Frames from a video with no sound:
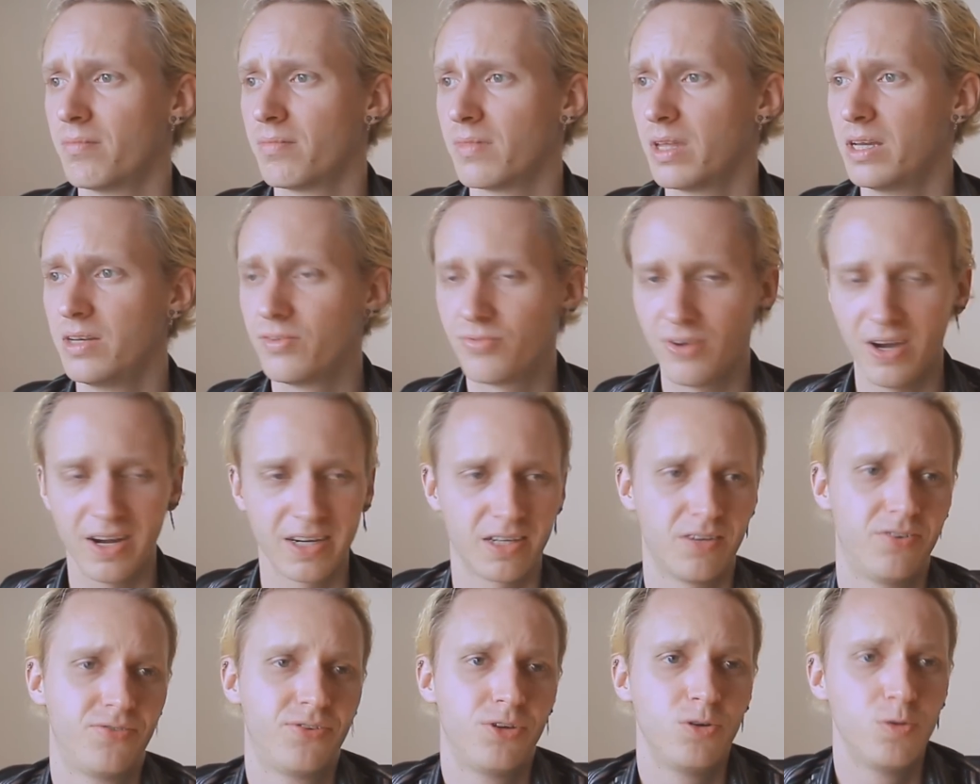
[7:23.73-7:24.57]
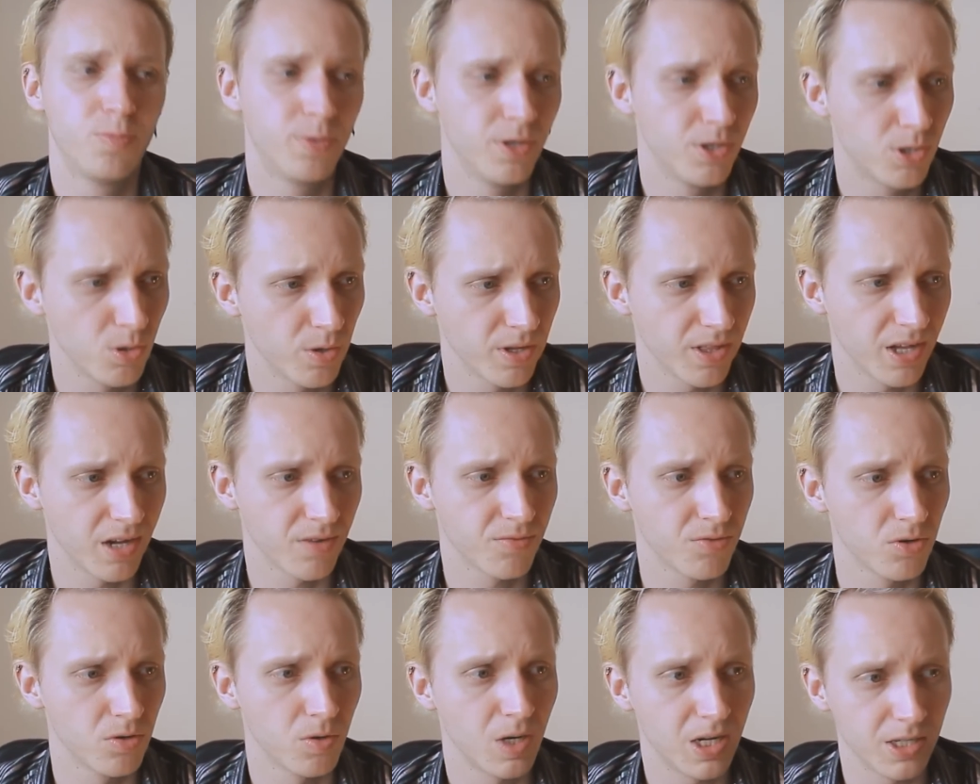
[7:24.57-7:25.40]
In fact, if you've been doing that
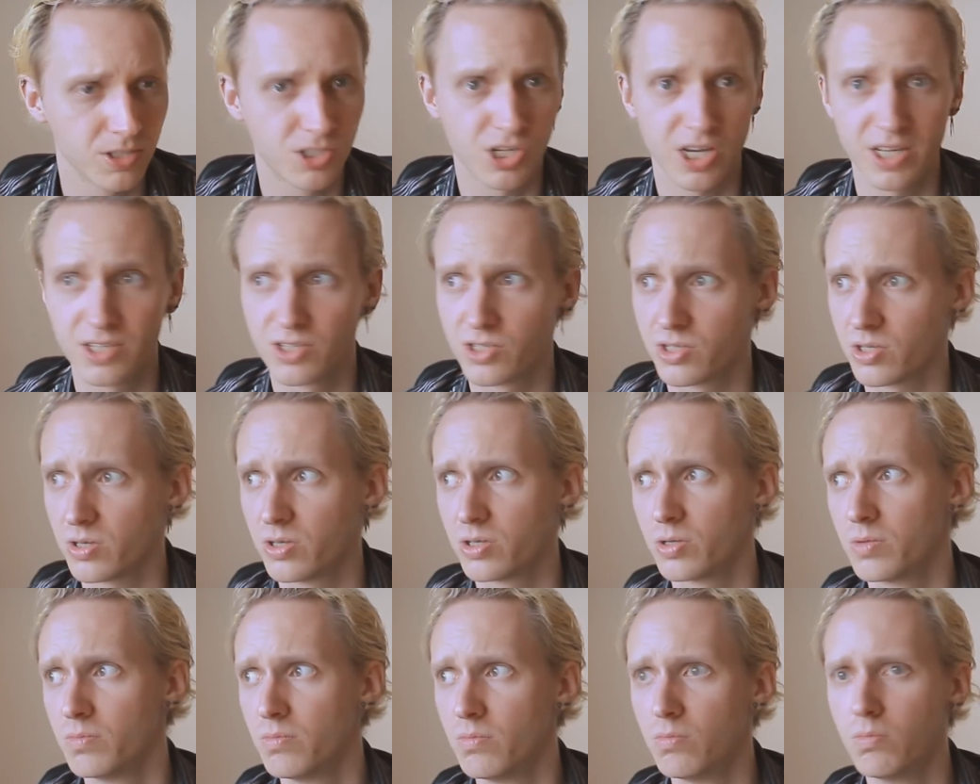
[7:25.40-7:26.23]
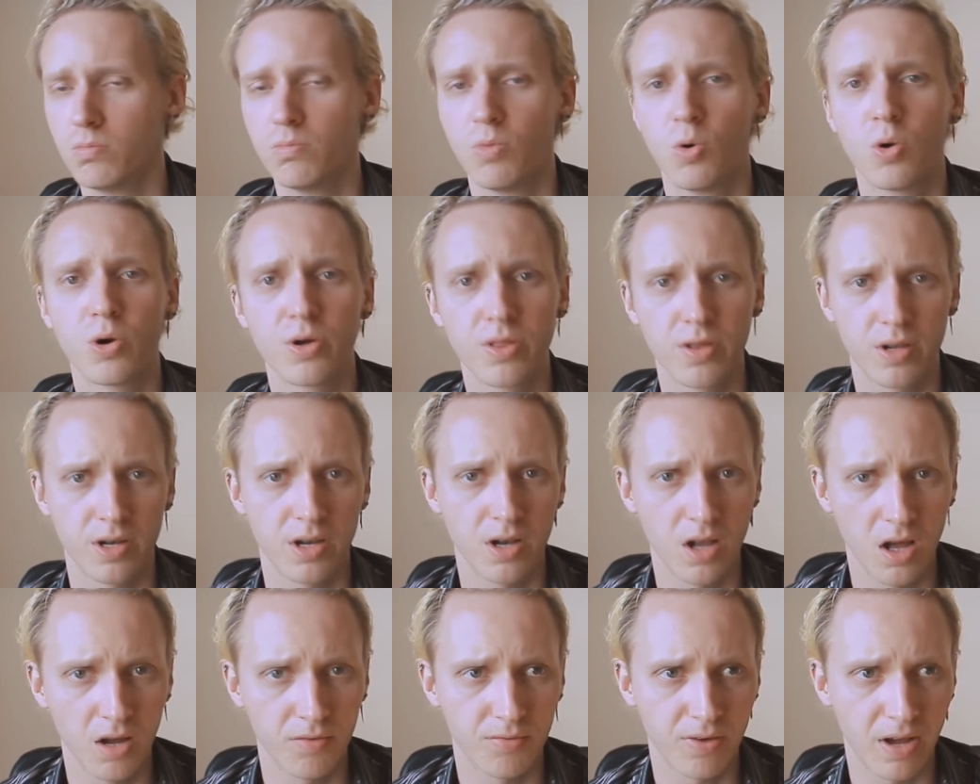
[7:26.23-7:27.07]
for a while, chances are you more than
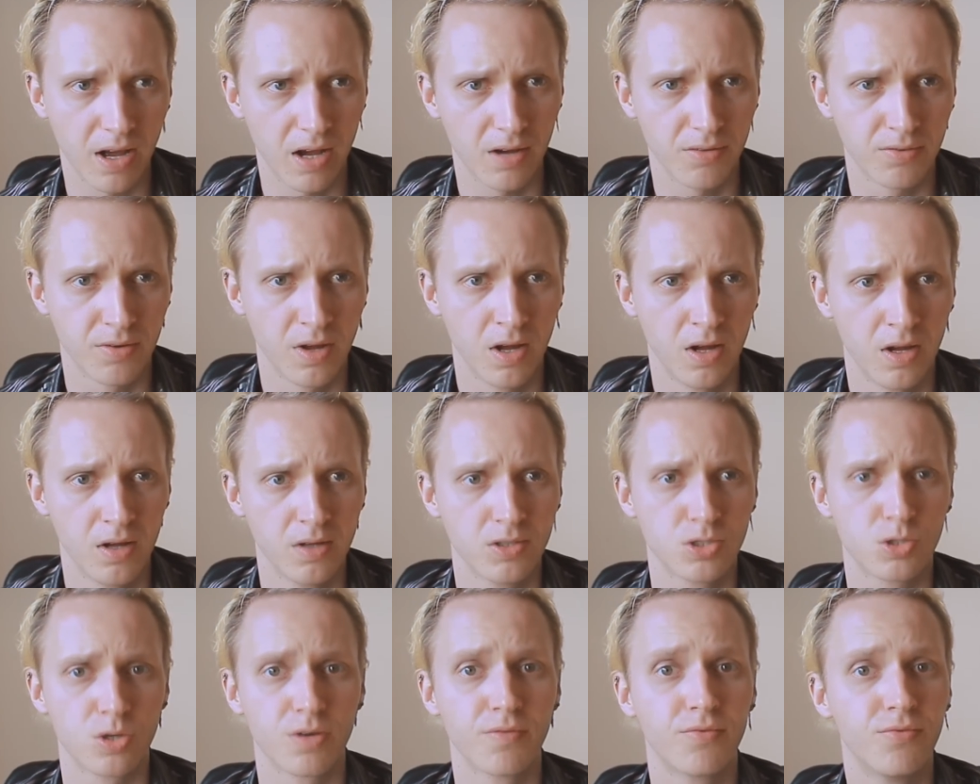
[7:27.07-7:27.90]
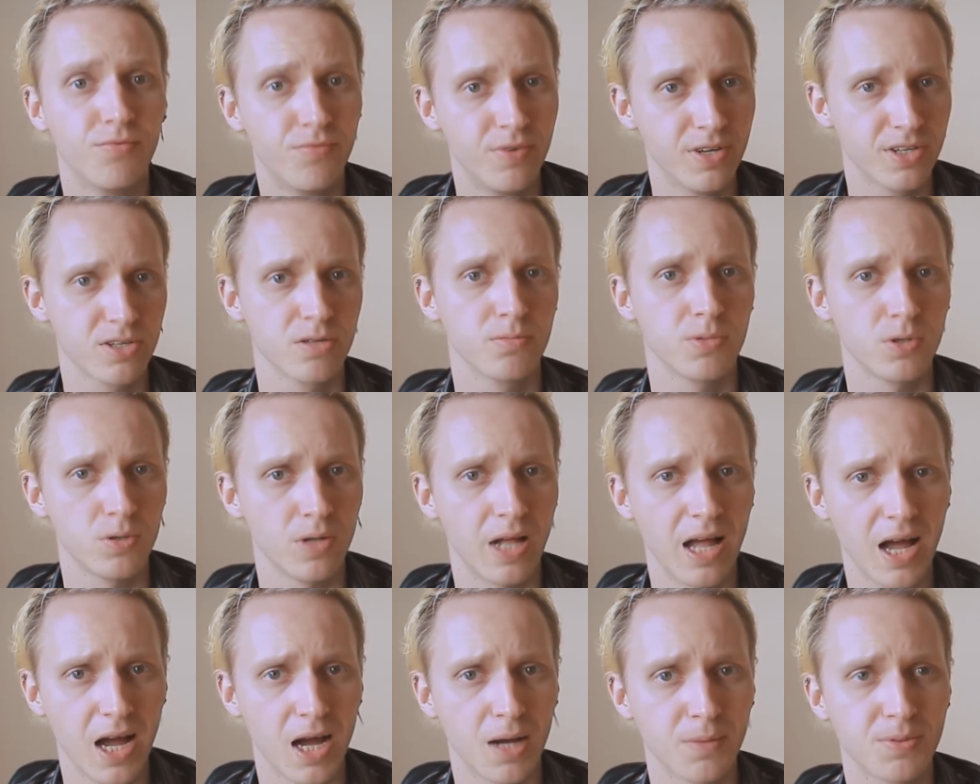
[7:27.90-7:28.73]
enough have sort of visible
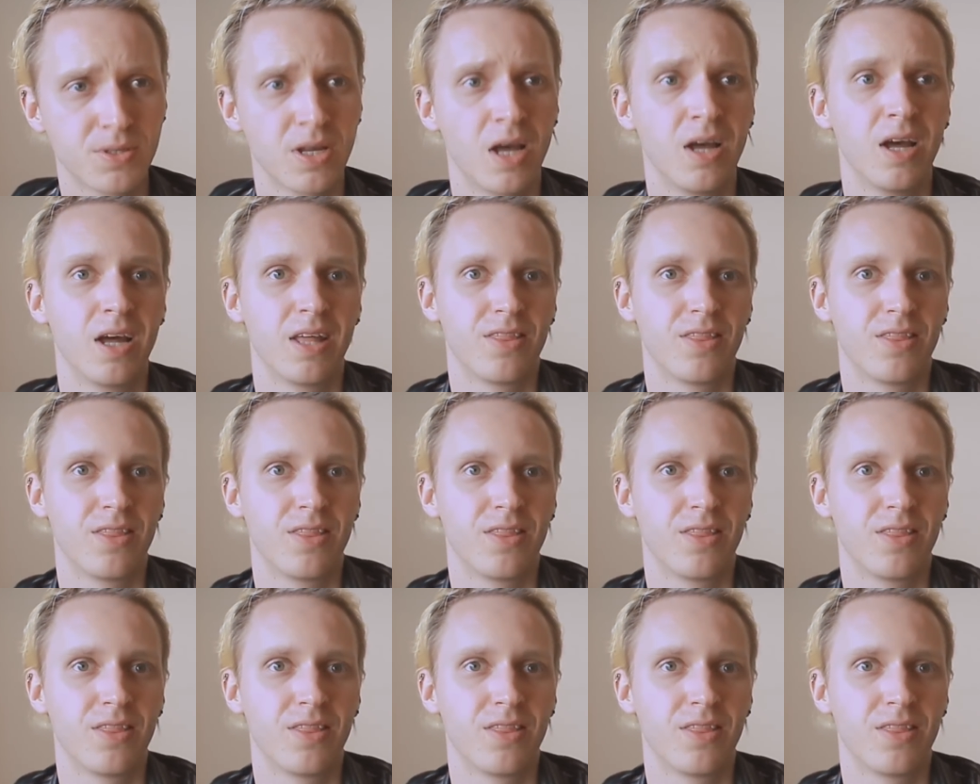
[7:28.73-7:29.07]
abs.